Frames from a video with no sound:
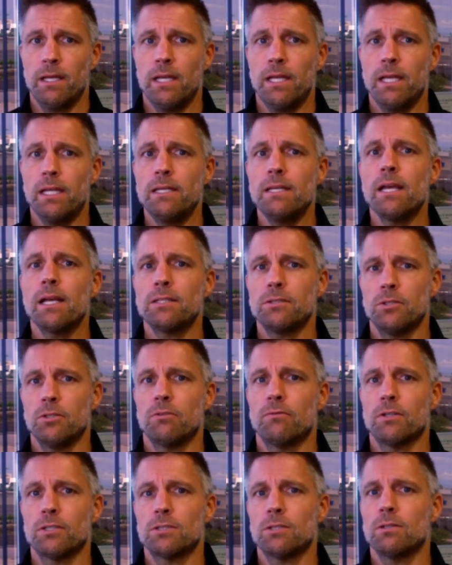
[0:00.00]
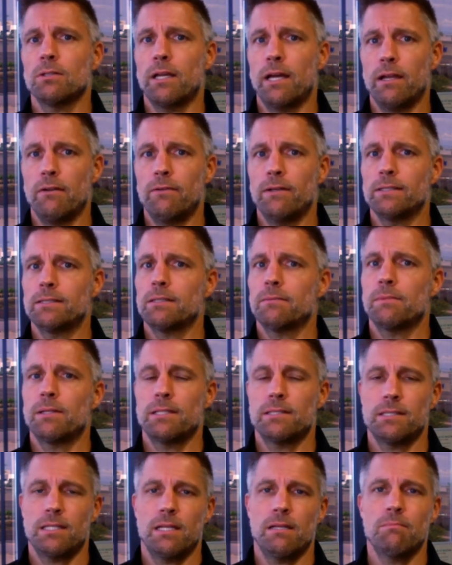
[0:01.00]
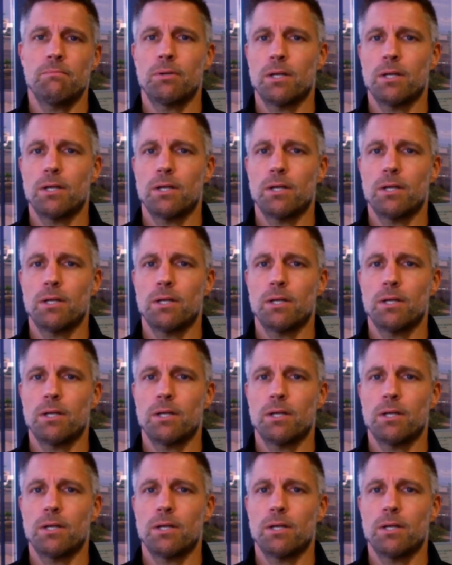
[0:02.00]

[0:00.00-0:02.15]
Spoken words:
Index Universal Life has some of the same